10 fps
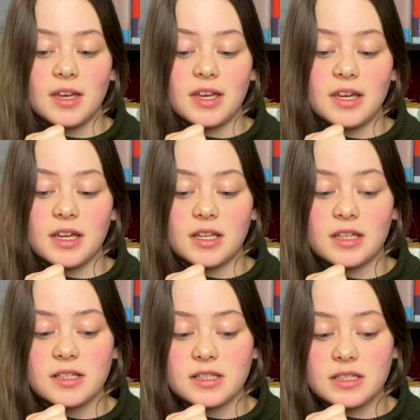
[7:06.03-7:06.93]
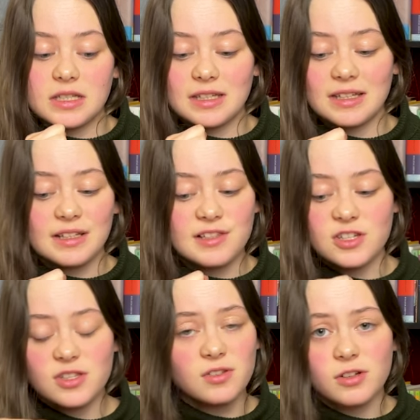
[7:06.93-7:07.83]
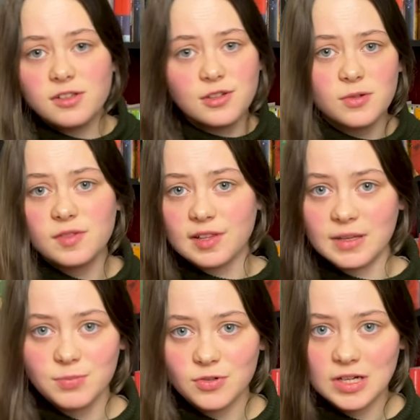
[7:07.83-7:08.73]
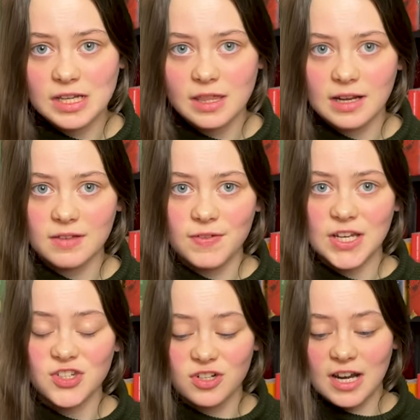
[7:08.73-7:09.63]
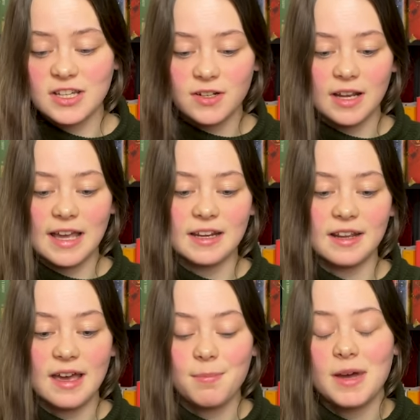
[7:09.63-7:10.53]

And it's just also slippery that if I try to line it up,